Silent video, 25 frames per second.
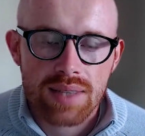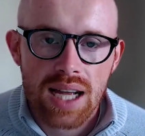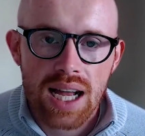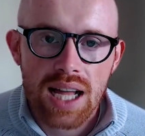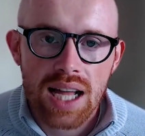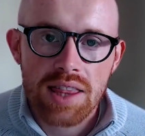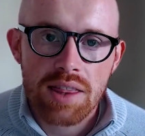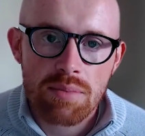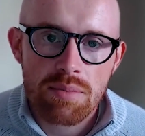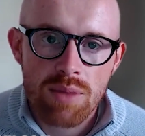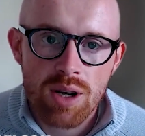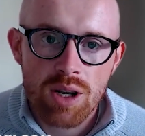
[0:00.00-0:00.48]

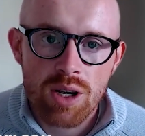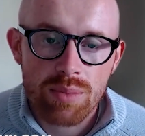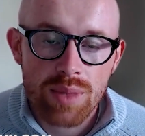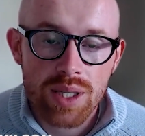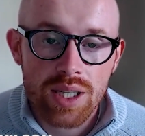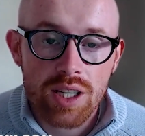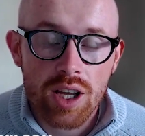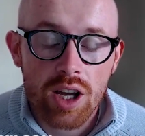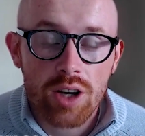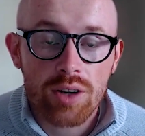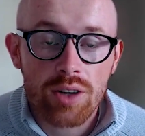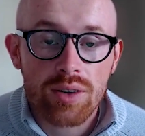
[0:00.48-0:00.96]
At the
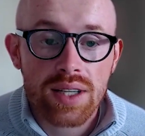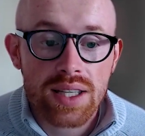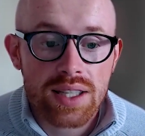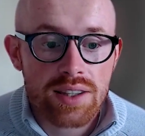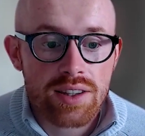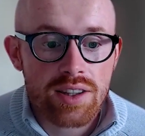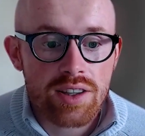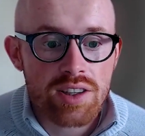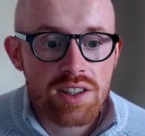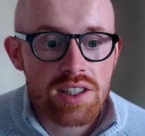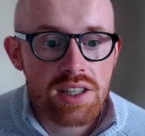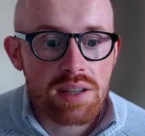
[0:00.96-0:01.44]
moment, only
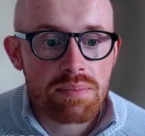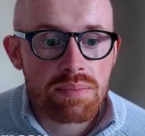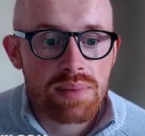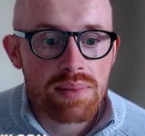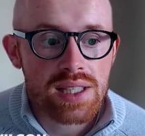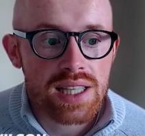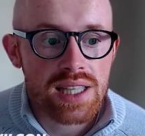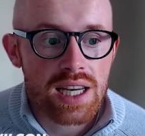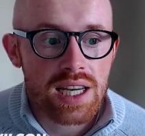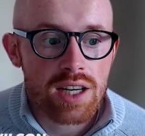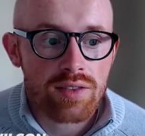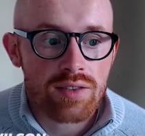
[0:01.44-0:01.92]

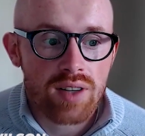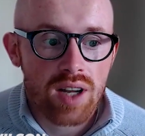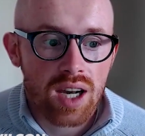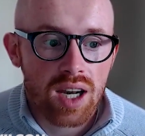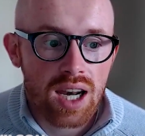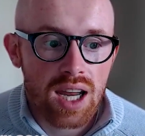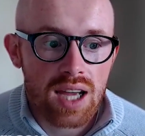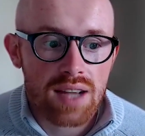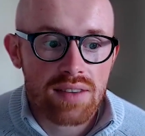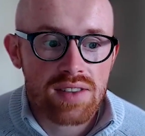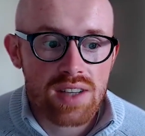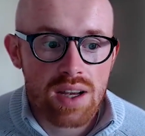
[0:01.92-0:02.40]
13% of our
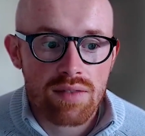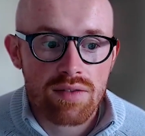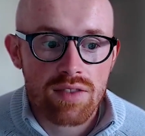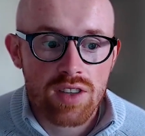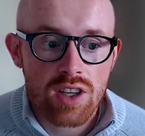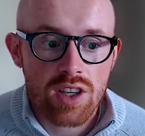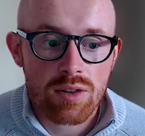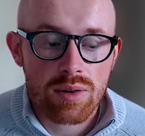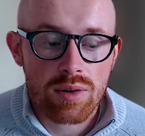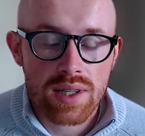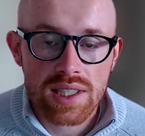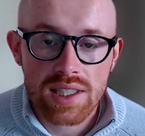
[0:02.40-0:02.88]
lifetime
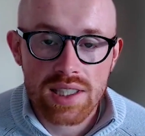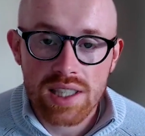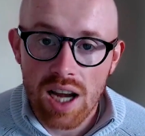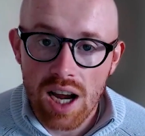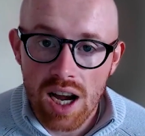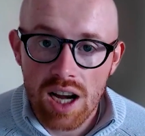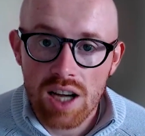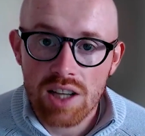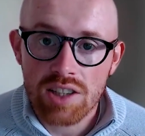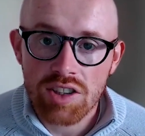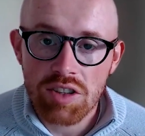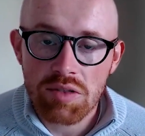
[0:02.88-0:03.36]
viewers
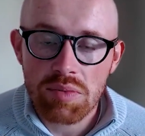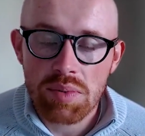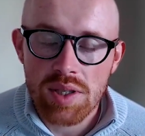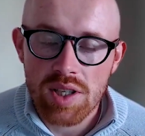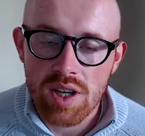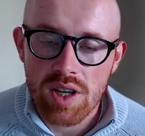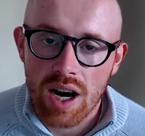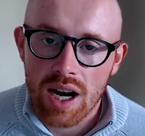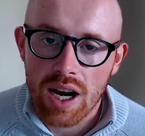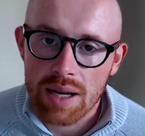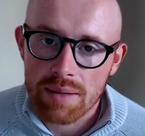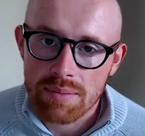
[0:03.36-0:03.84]
are
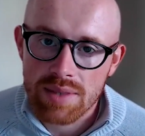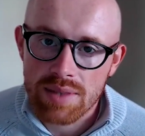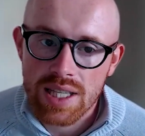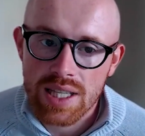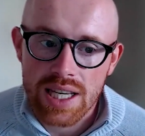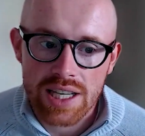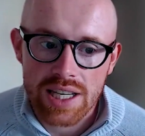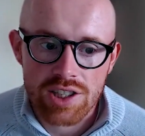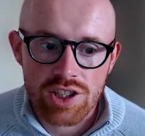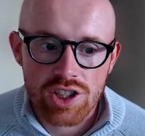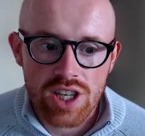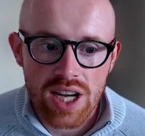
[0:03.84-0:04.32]
subscribed to
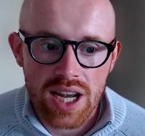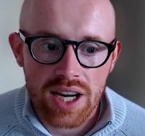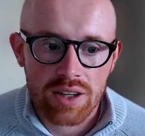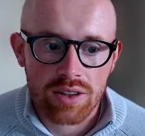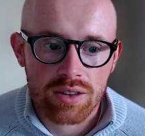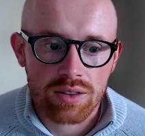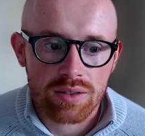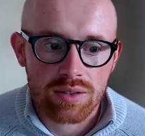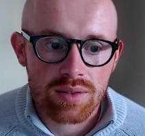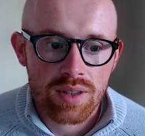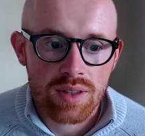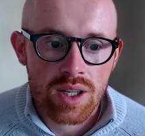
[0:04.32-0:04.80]
this
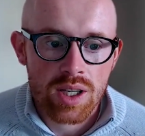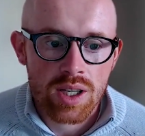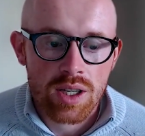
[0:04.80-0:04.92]
channel.